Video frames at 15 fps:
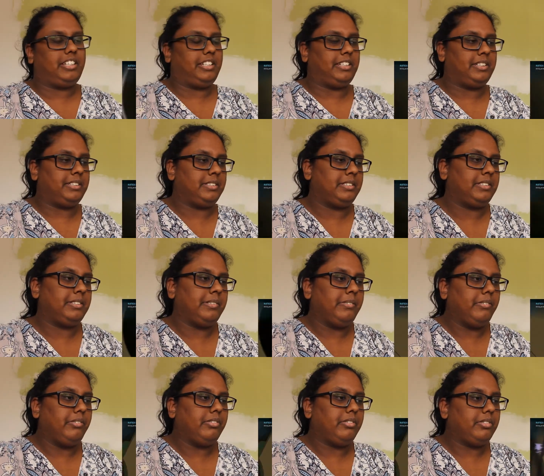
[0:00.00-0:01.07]

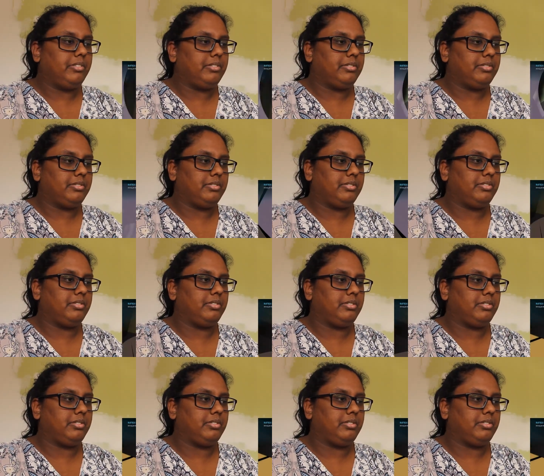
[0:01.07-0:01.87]
No one is speaking in this clip.